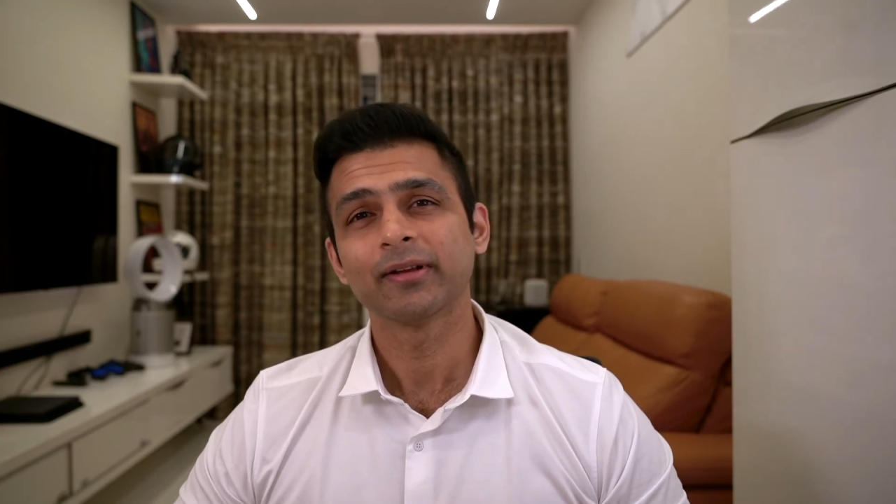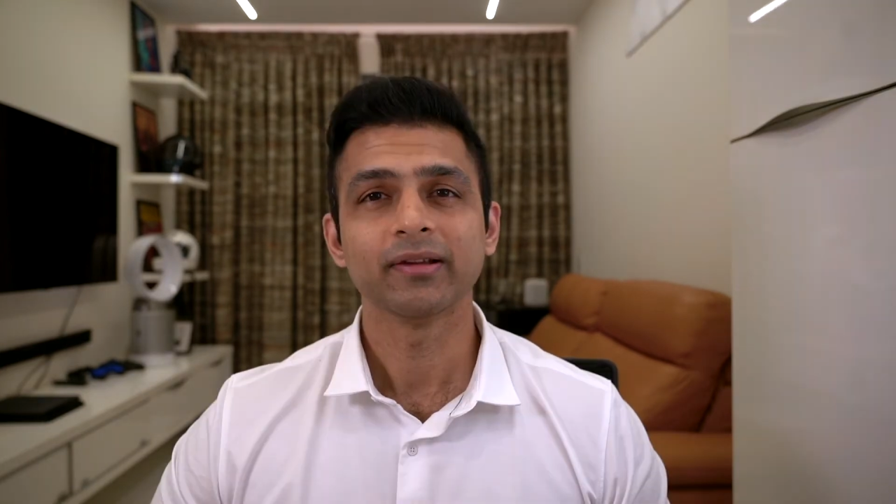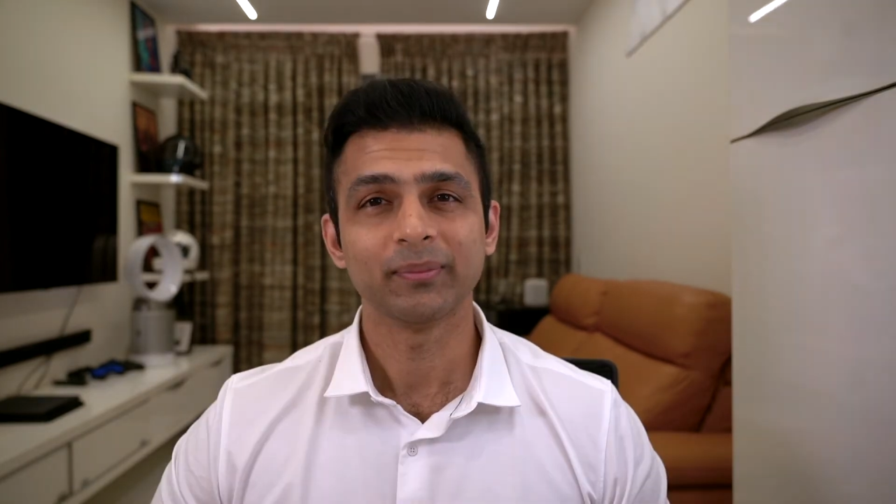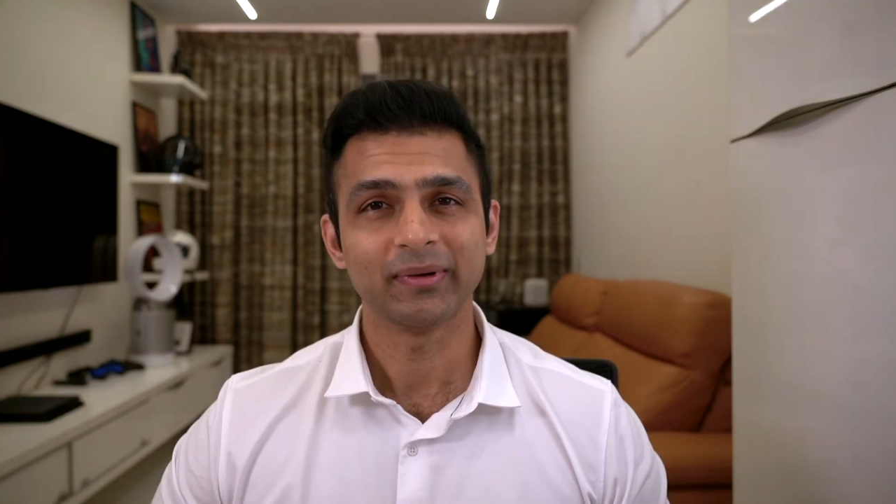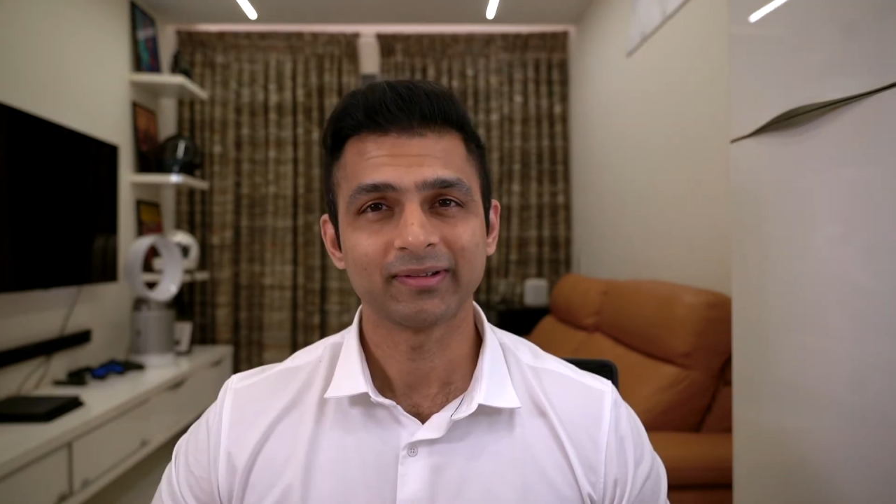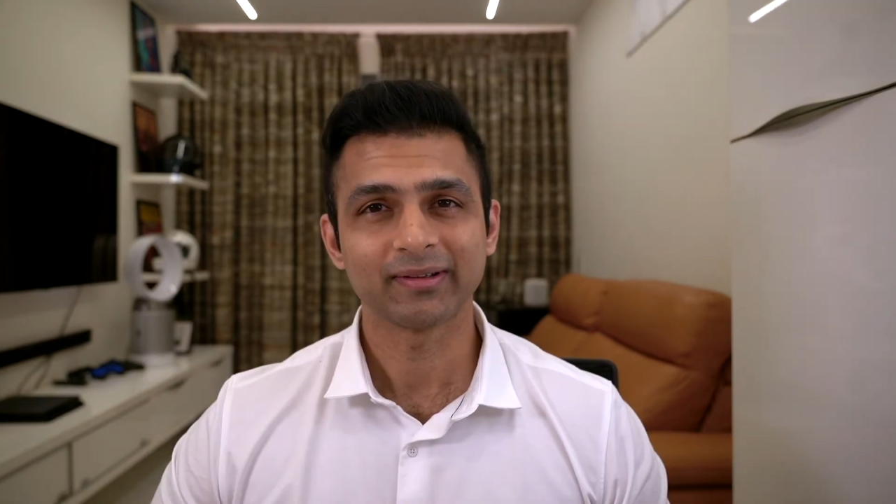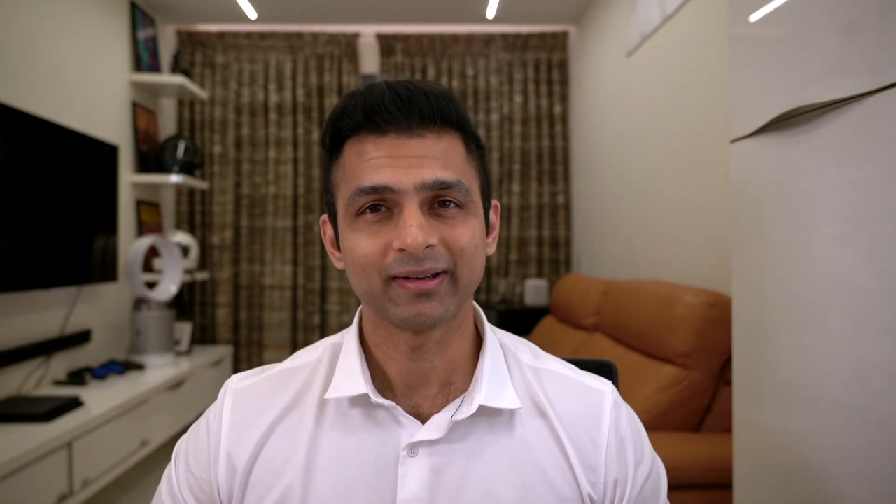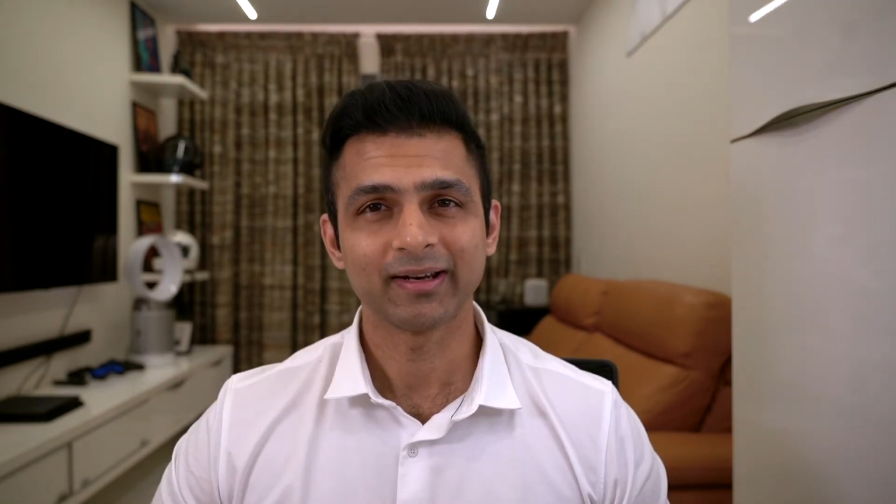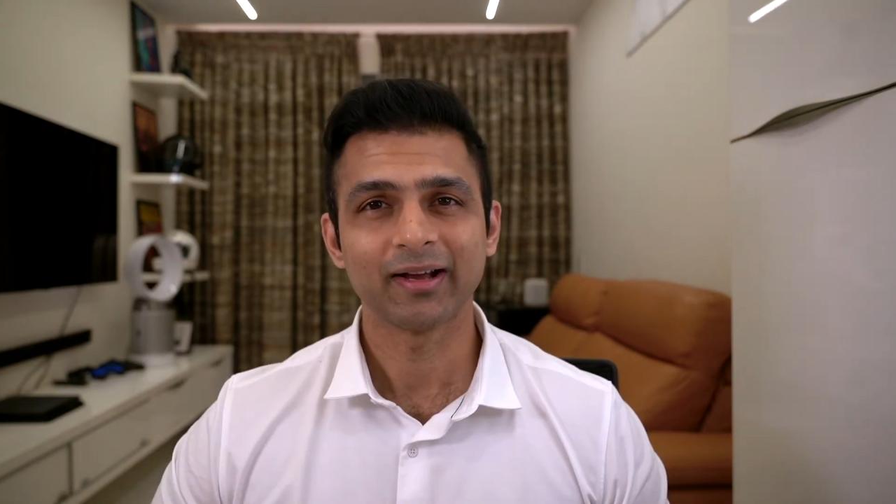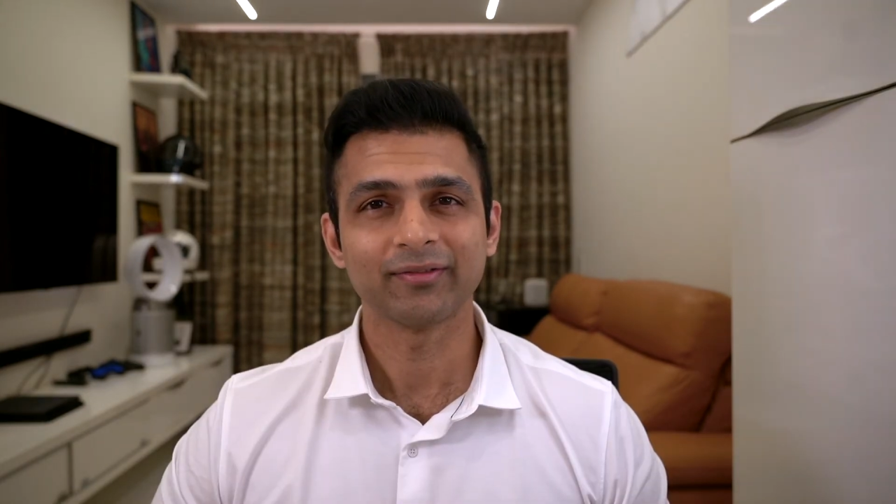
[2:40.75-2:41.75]
the patient
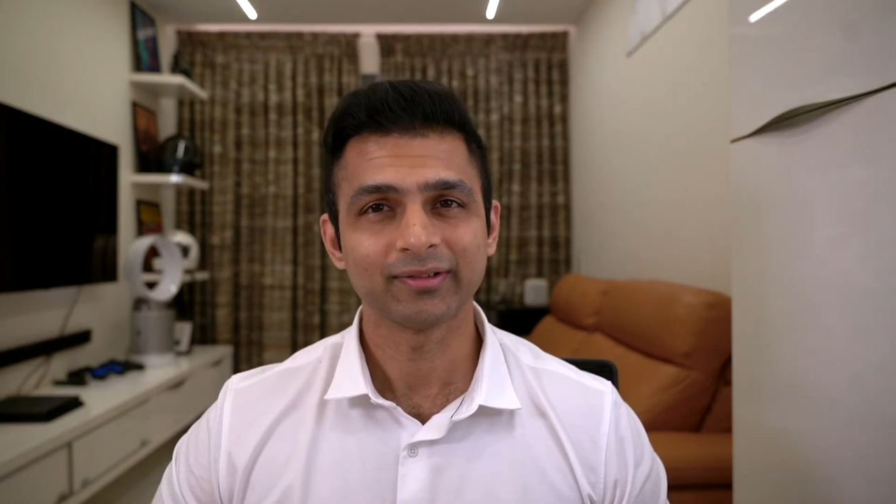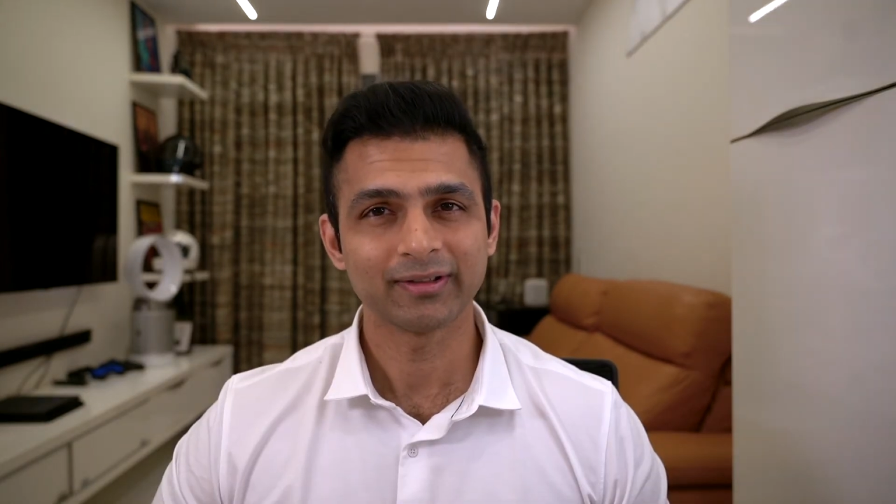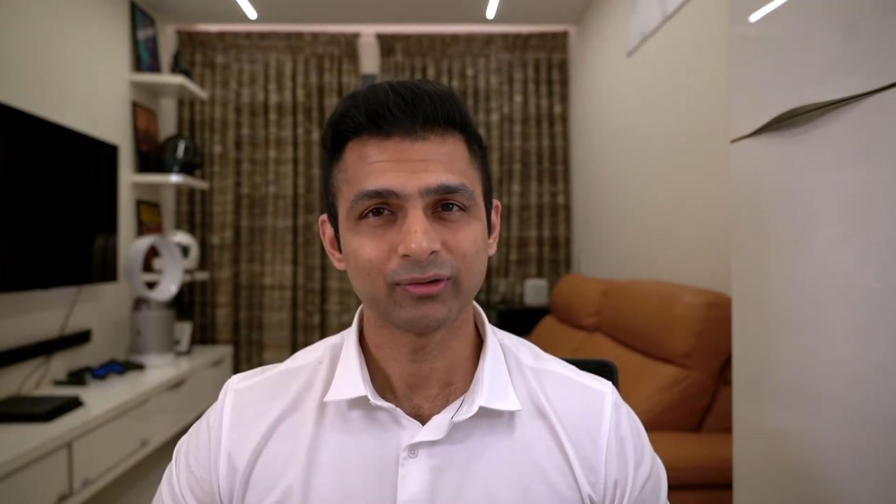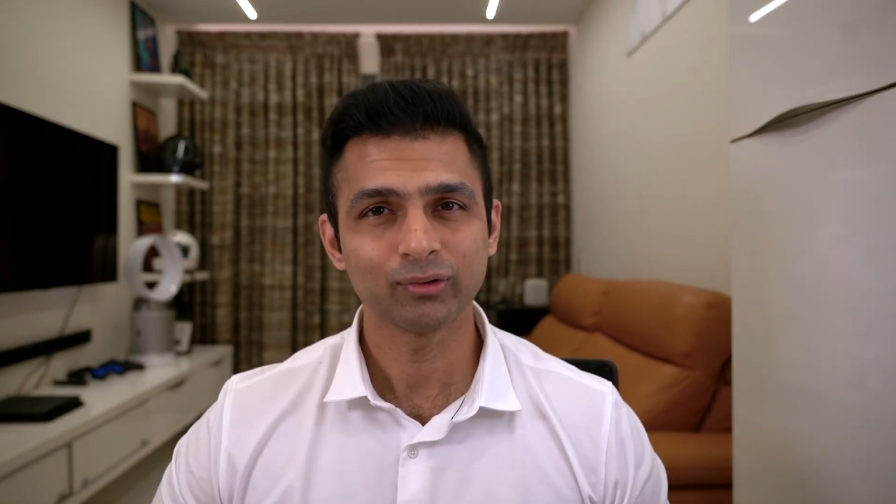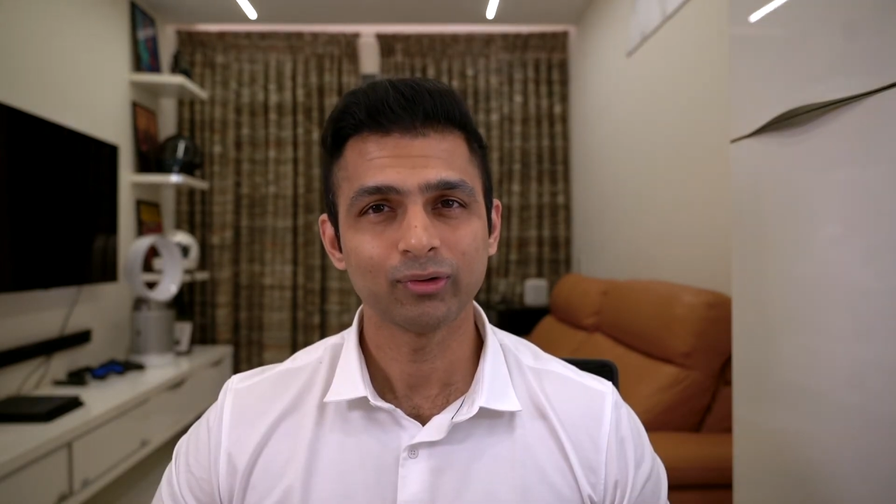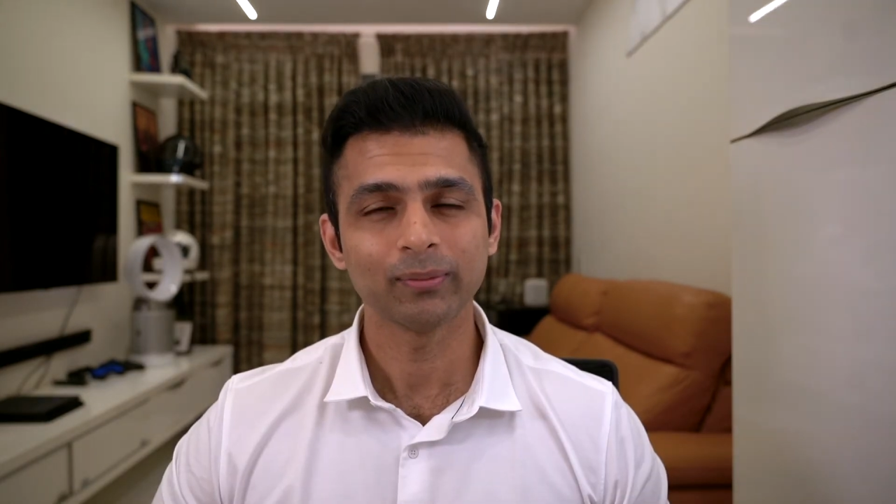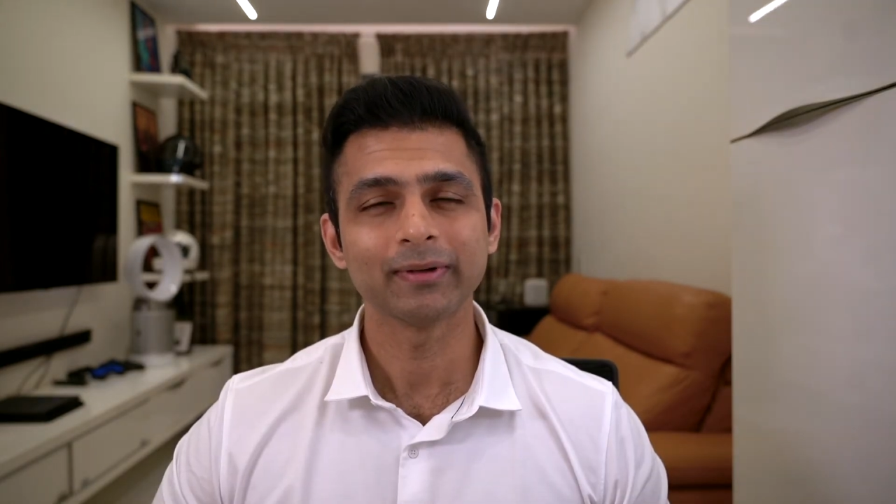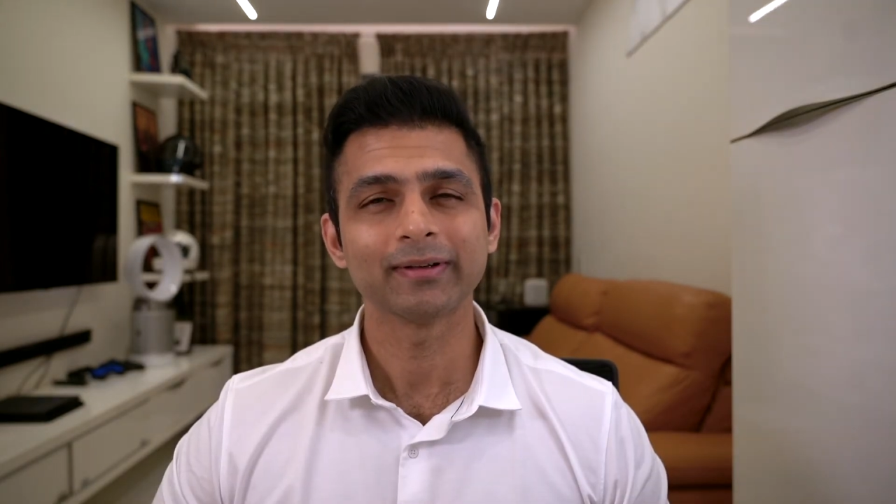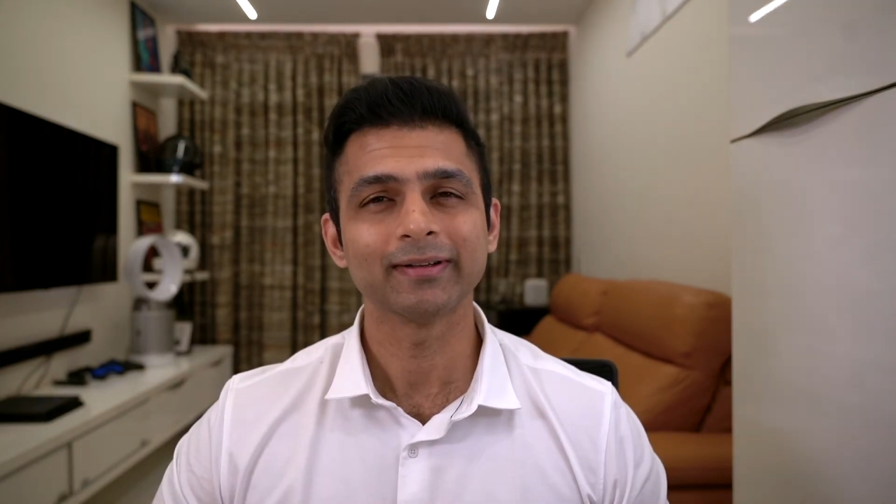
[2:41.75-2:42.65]
can have syncope